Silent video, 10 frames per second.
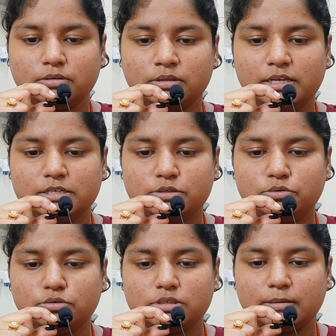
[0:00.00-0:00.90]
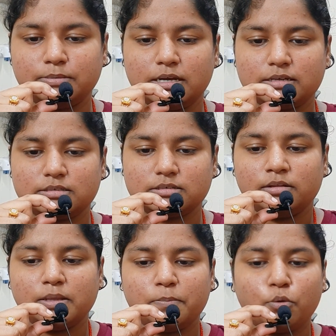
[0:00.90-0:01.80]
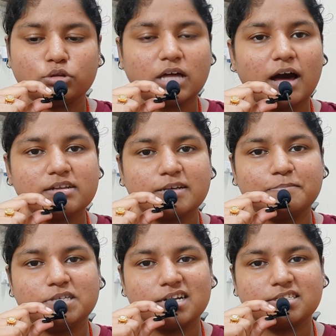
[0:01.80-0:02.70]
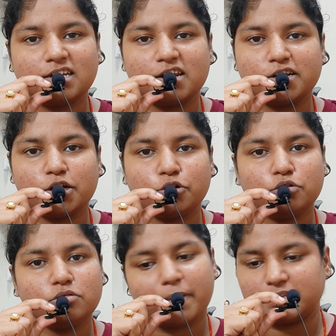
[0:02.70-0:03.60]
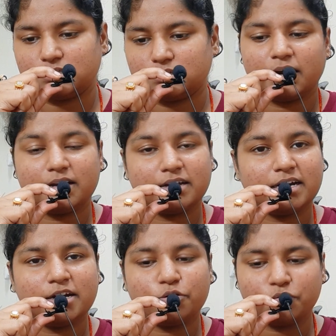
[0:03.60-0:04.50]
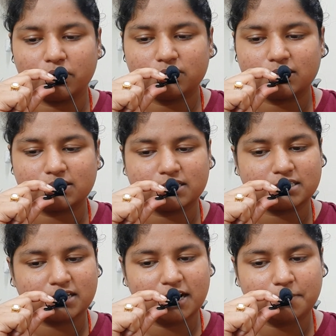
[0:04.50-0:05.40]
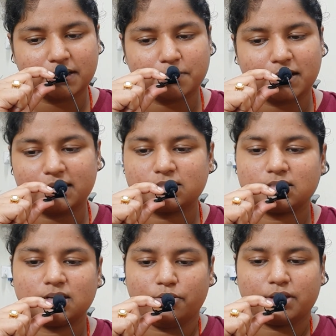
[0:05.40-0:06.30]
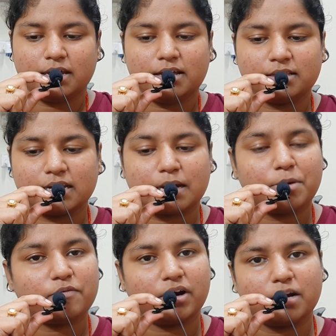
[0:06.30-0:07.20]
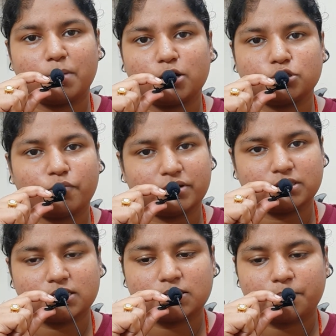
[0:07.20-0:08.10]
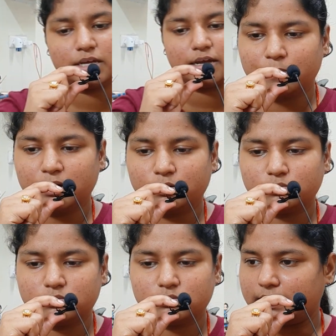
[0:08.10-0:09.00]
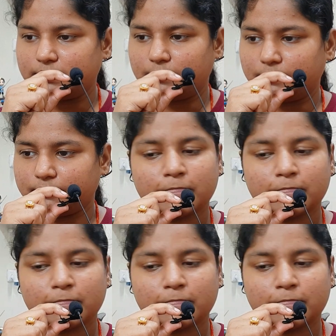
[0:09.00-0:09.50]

these two subjects, they both are subjects related to maths, integrated into one. This is discrete mathematics. Okay, then coming fundamentals of physics. Okay, coming to second sem.